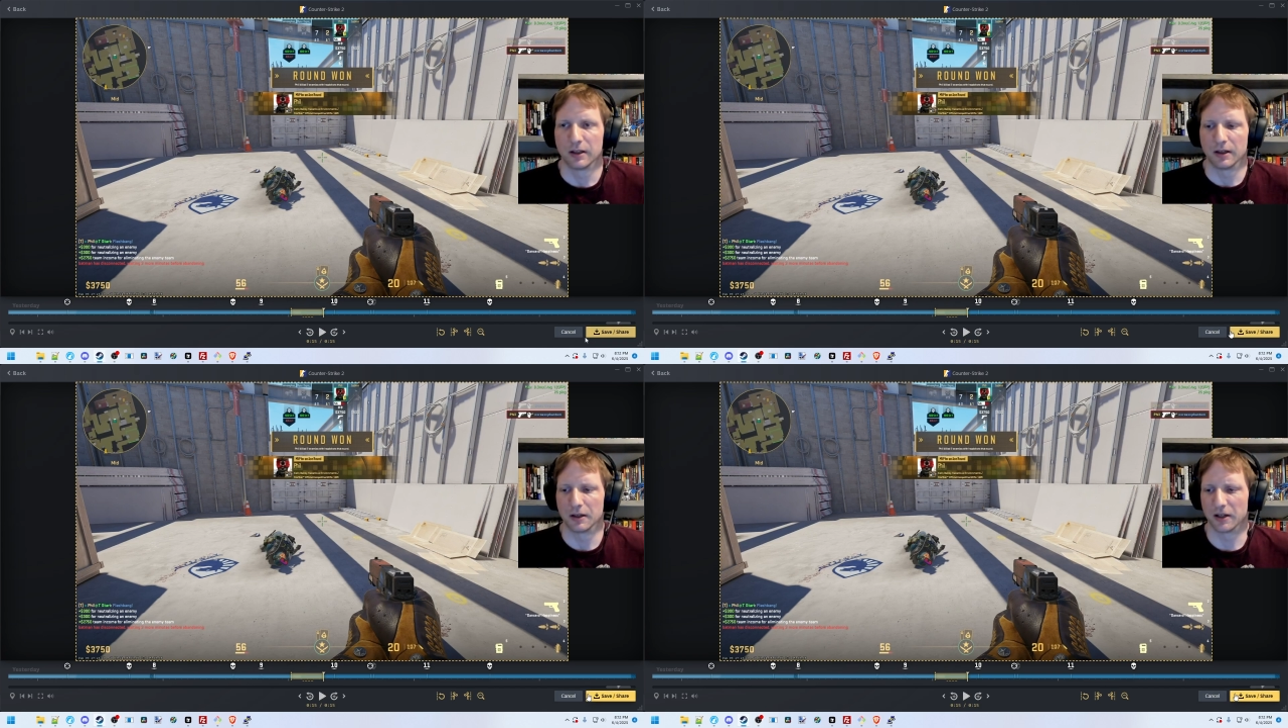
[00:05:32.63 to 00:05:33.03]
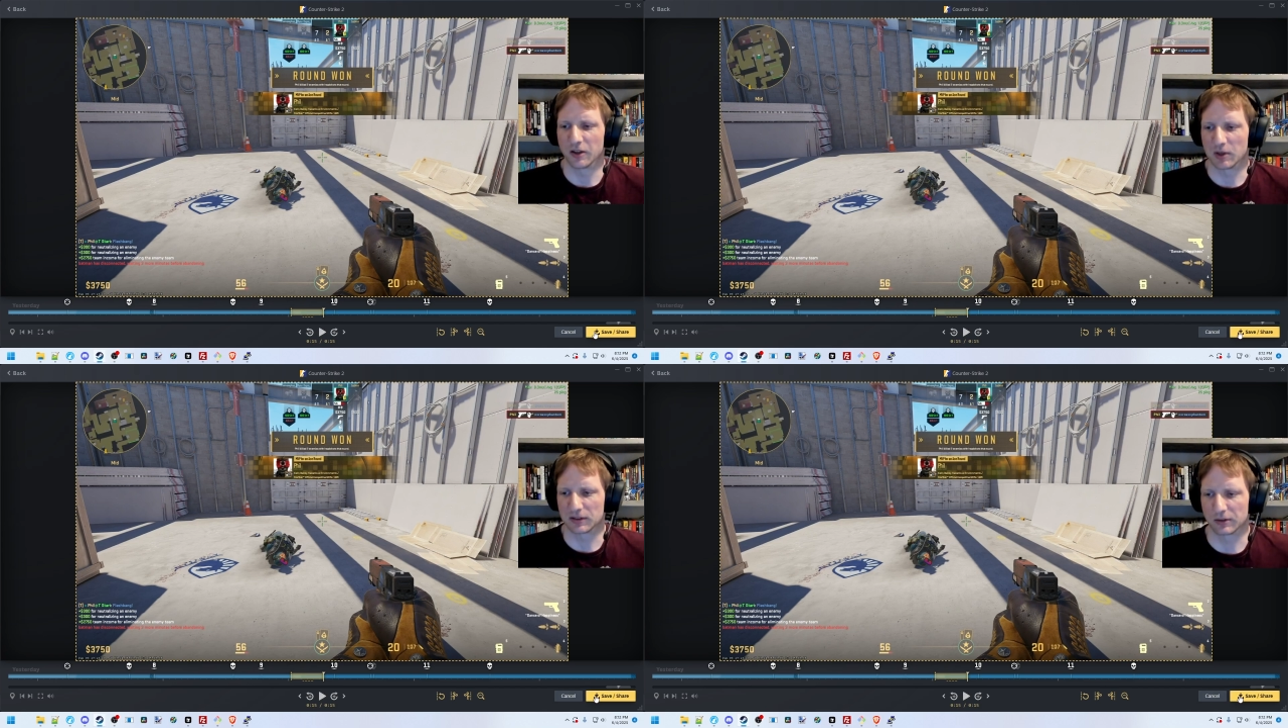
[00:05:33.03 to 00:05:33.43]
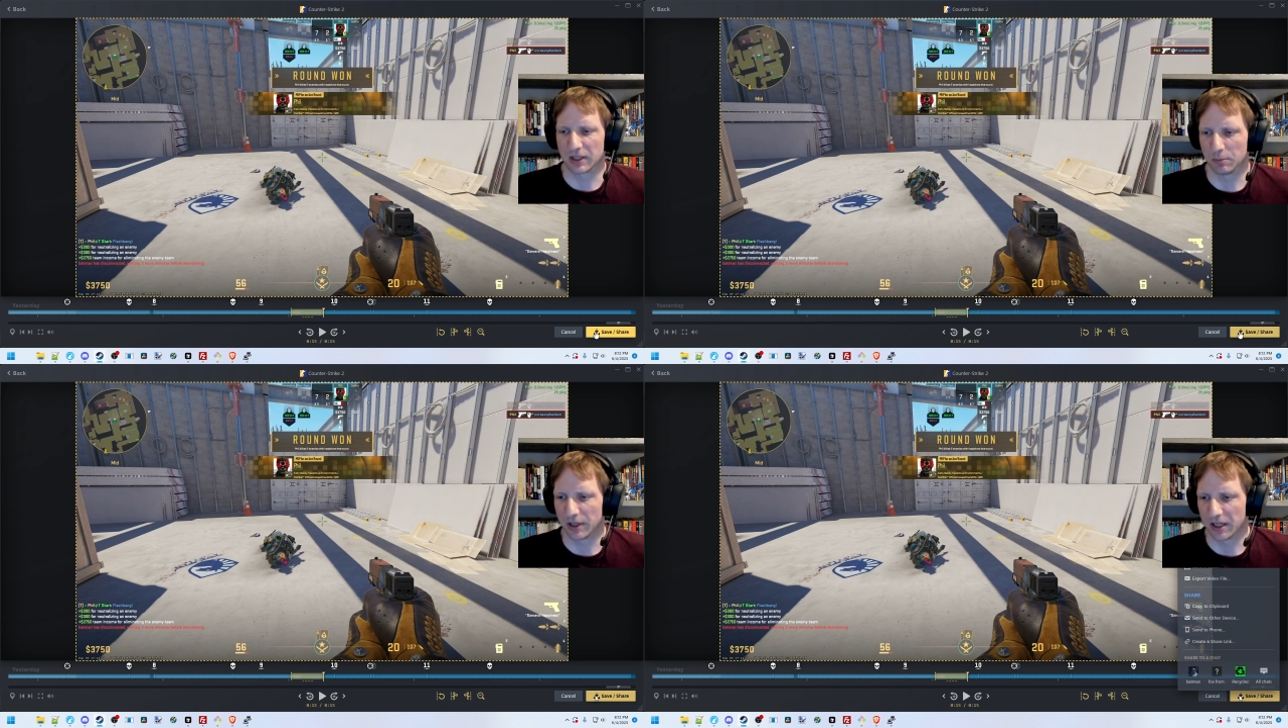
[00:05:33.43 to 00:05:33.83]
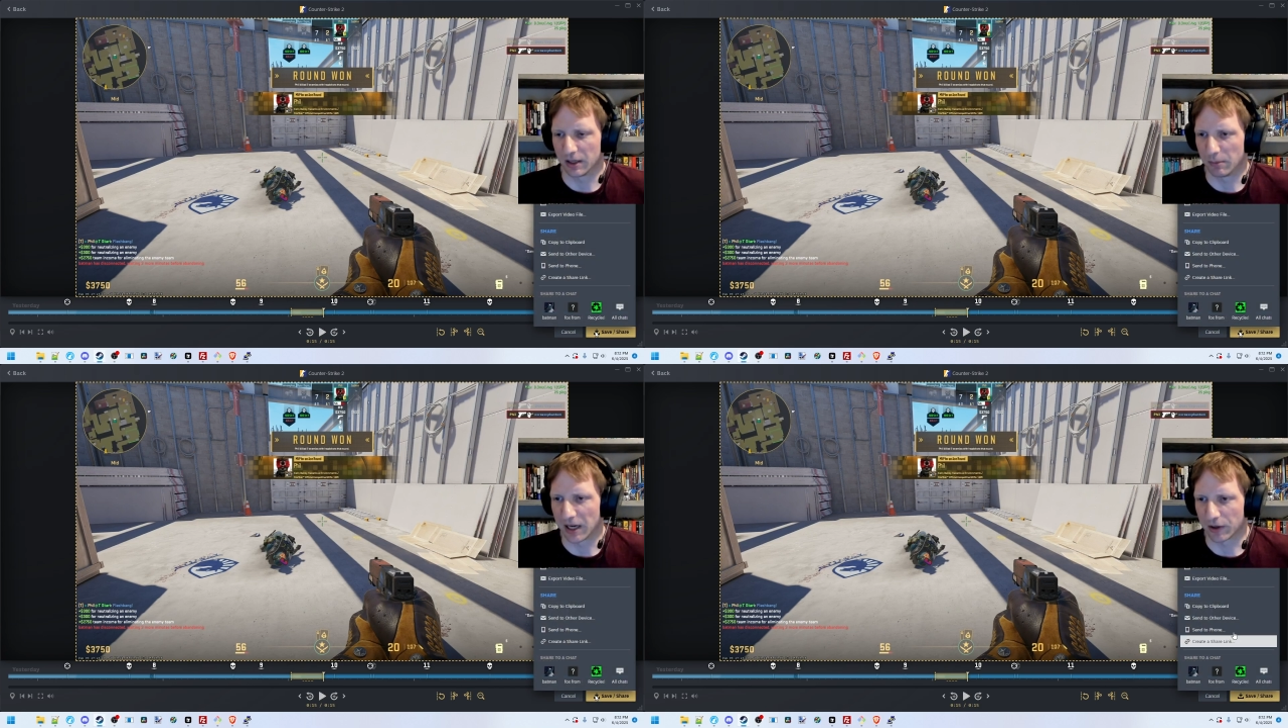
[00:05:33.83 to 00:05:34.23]
Otherwise, it'll keep playing in
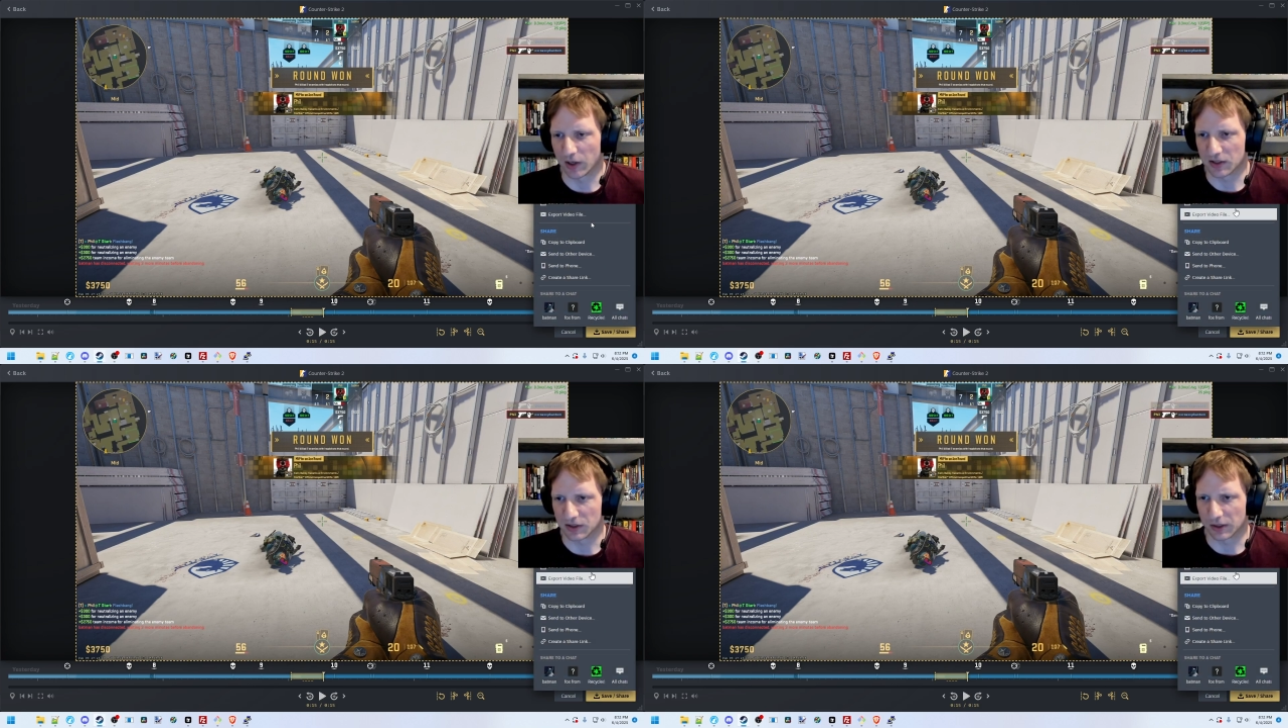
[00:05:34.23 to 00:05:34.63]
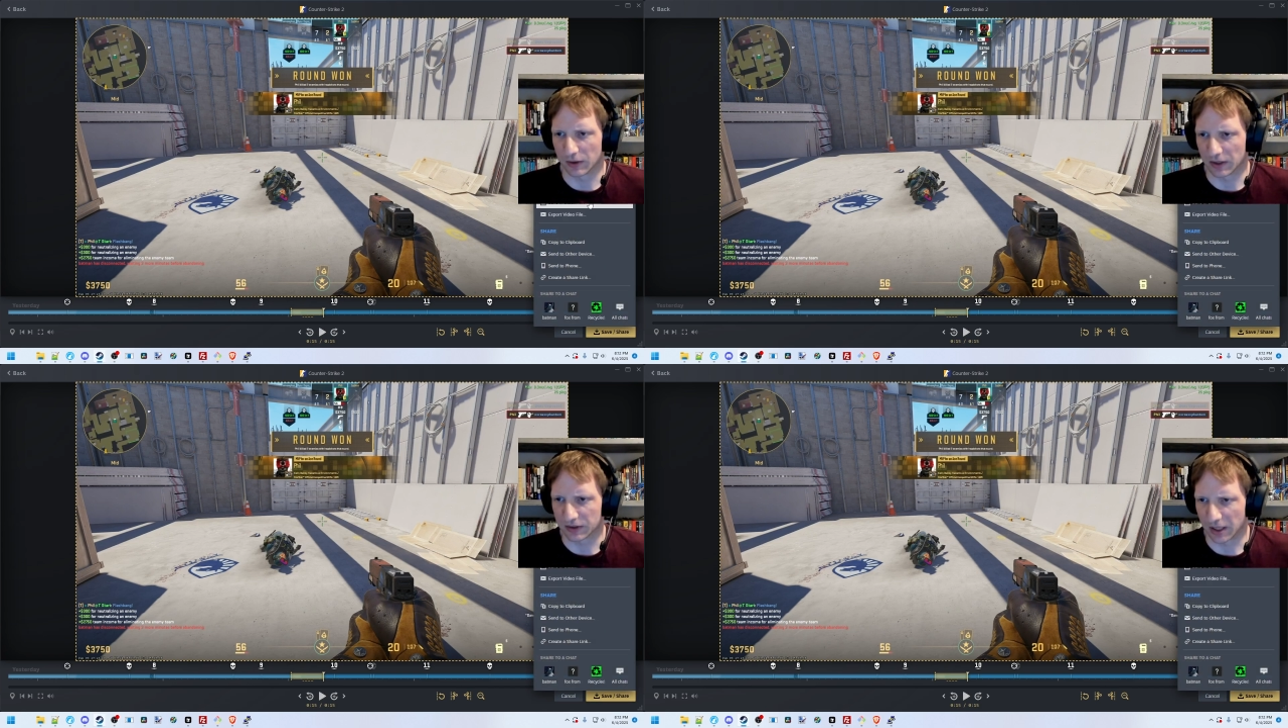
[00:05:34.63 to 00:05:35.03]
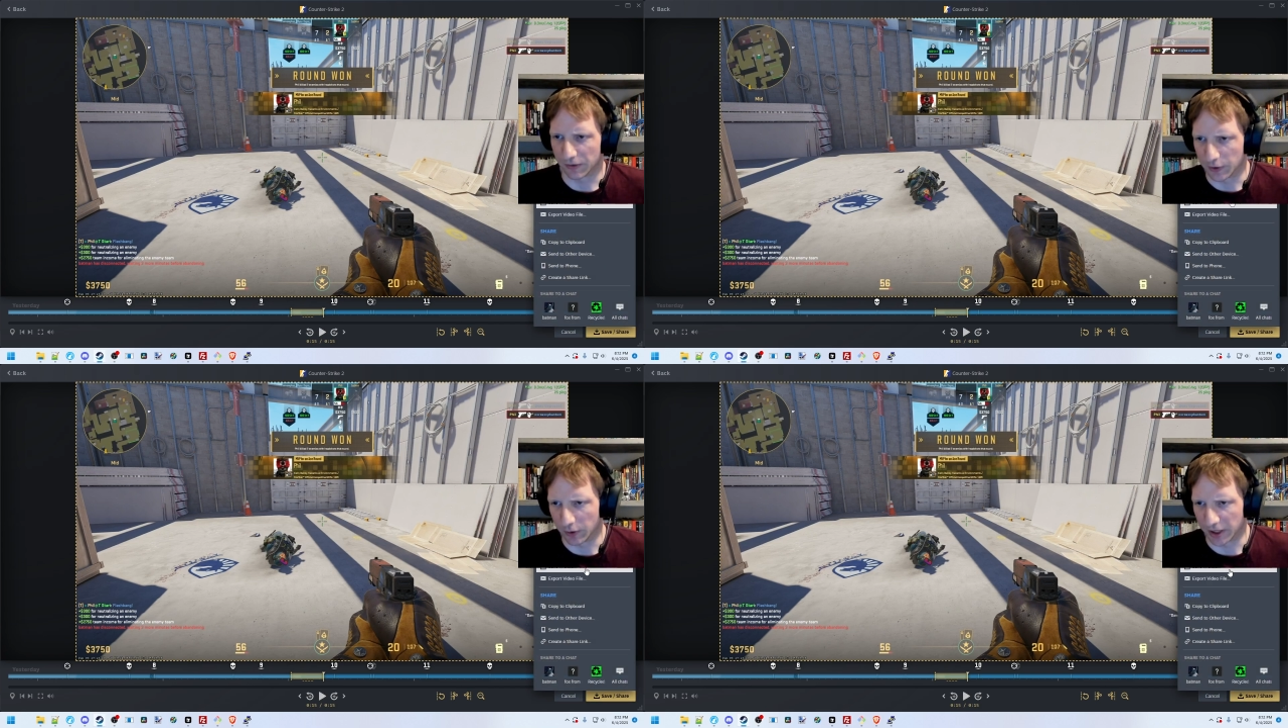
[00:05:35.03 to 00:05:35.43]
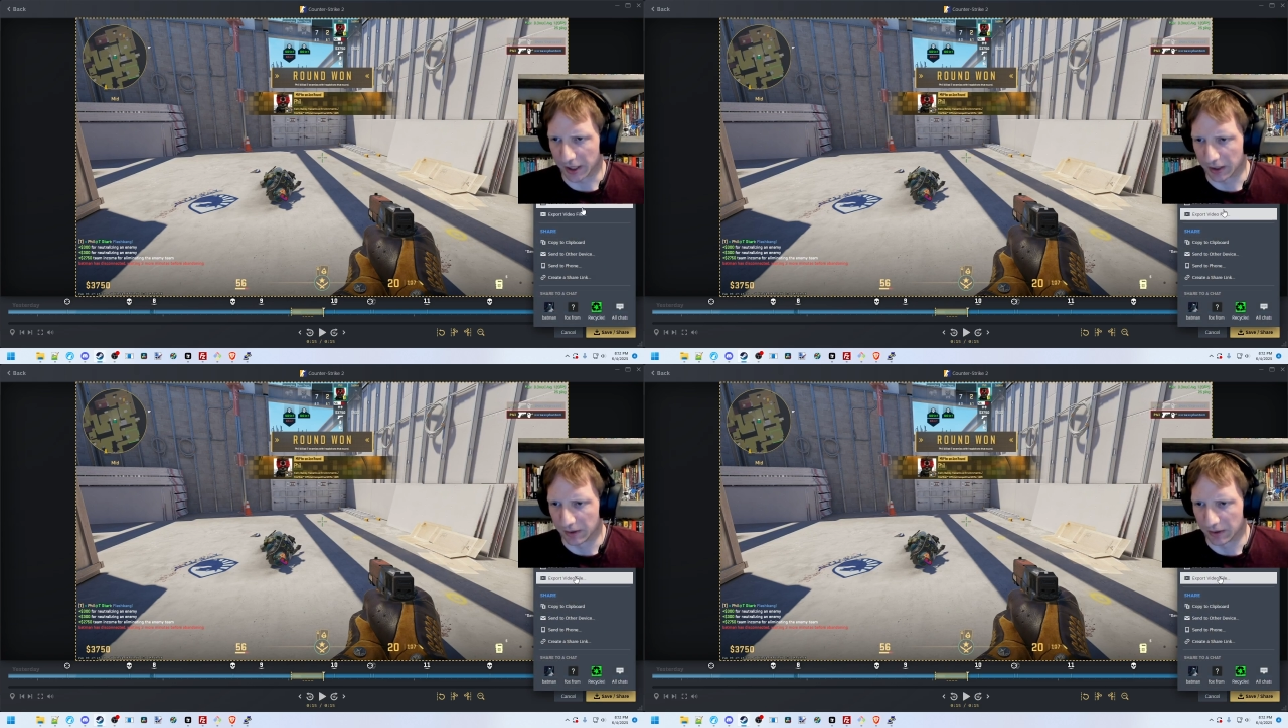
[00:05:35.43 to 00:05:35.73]
the background as you do it, and it's kind of annoying.